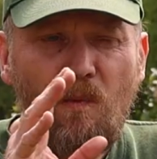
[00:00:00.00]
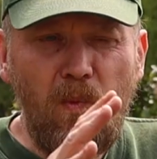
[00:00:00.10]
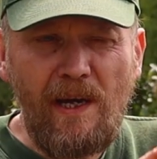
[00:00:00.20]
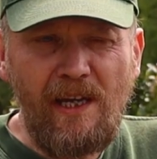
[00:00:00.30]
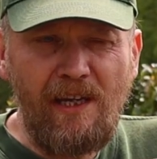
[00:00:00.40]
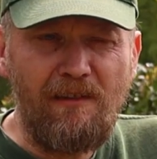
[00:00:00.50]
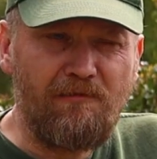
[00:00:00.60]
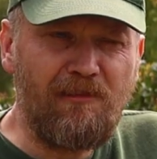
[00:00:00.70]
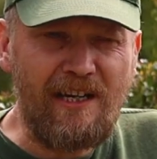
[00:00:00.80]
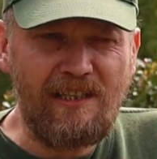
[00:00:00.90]
Where
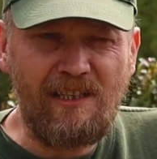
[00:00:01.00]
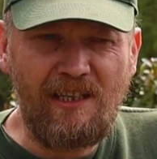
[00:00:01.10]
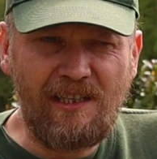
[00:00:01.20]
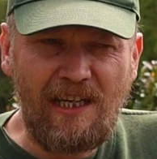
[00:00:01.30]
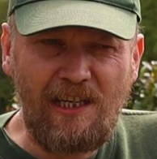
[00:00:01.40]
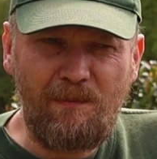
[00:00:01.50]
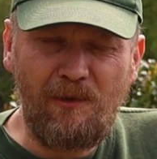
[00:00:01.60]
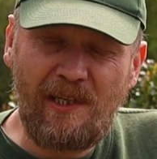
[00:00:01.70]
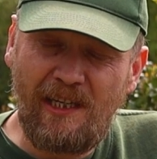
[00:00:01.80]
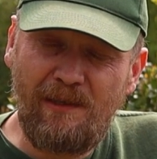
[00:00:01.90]
Ratna and
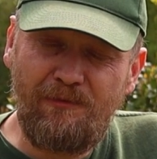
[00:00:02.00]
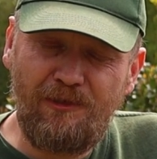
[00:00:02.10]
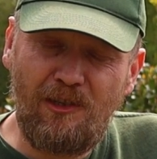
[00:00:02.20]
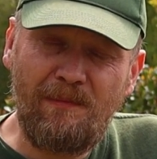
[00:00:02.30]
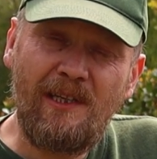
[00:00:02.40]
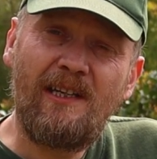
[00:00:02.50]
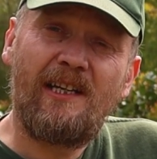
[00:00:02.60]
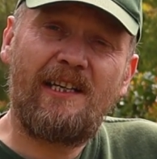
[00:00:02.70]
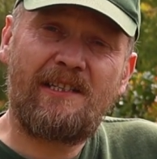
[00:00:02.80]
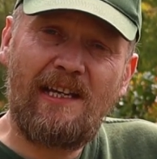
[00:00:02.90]
Kelaboo came from
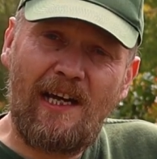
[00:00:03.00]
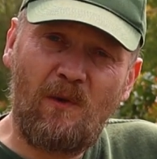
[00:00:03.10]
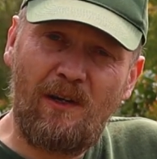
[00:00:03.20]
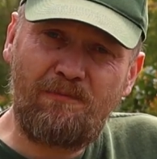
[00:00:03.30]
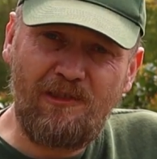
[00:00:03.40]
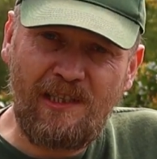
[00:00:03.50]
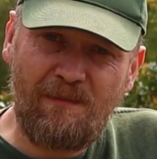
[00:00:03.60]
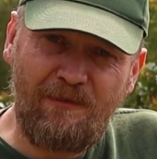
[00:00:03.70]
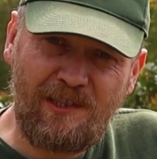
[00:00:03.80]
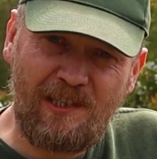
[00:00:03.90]
is now a
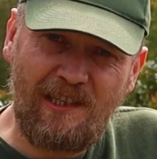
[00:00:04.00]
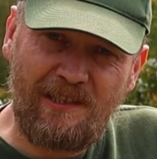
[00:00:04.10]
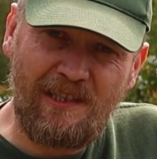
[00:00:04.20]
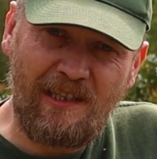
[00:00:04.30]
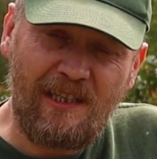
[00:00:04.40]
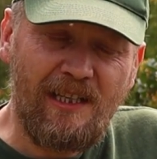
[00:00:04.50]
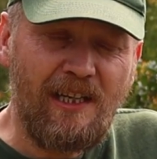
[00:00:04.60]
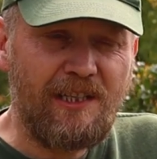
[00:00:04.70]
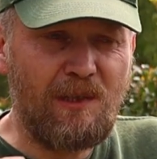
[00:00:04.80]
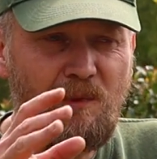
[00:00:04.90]
breeding facility.
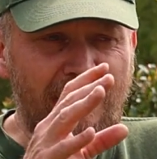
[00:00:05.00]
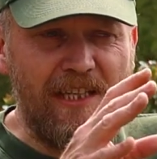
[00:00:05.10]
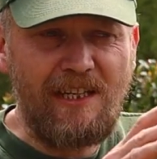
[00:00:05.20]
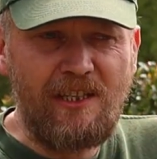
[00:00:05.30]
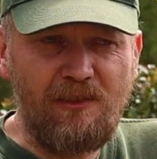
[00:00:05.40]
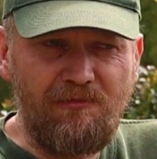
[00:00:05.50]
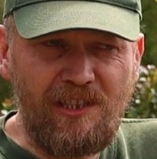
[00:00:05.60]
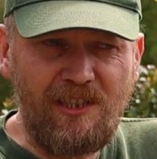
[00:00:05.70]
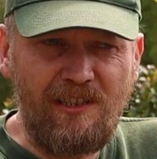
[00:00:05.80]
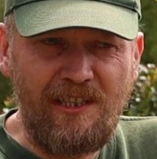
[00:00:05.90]
So we take on
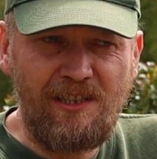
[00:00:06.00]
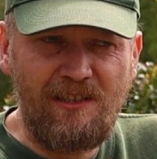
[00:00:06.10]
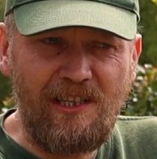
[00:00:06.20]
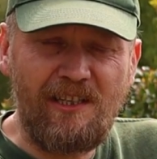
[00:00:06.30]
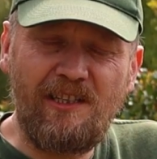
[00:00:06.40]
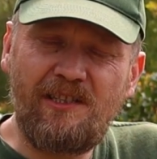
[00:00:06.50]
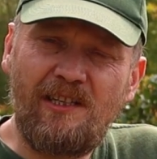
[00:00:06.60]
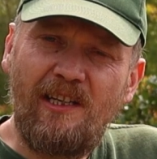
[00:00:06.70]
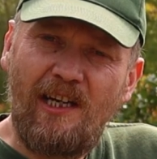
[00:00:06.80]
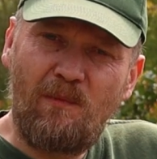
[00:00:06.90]
retired tigers
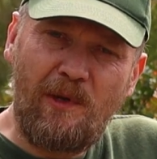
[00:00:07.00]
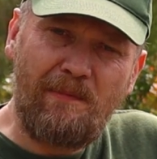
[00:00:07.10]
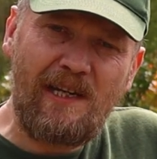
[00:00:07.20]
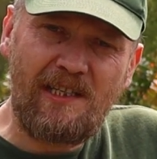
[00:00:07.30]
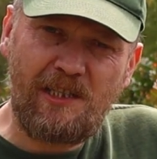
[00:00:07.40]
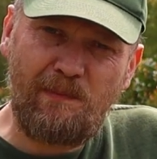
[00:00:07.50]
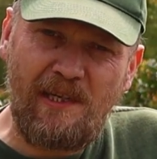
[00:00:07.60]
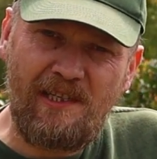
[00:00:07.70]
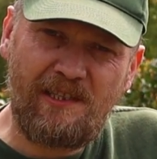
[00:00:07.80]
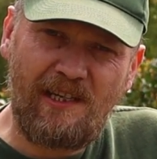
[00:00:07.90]
and we make
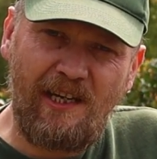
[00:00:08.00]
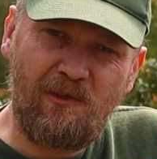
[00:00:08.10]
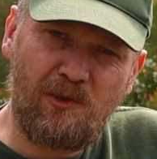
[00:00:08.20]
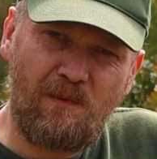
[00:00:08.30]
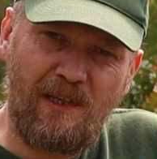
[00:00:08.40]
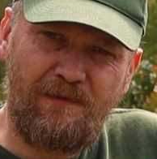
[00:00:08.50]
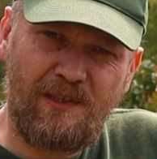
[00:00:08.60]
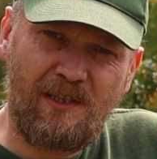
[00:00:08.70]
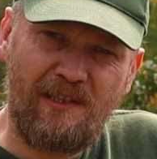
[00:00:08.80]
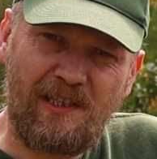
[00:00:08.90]
space elsewhere for
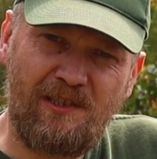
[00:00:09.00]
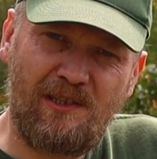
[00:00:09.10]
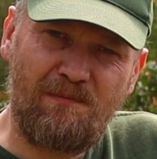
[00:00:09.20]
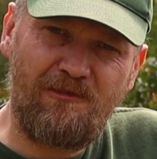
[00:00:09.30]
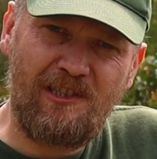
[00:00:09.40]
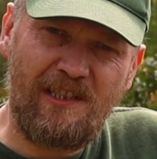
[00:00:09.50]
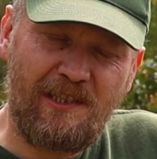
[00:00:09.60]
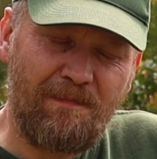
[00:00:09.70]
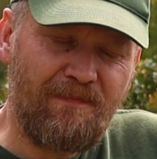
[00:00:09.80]
tigers to breed.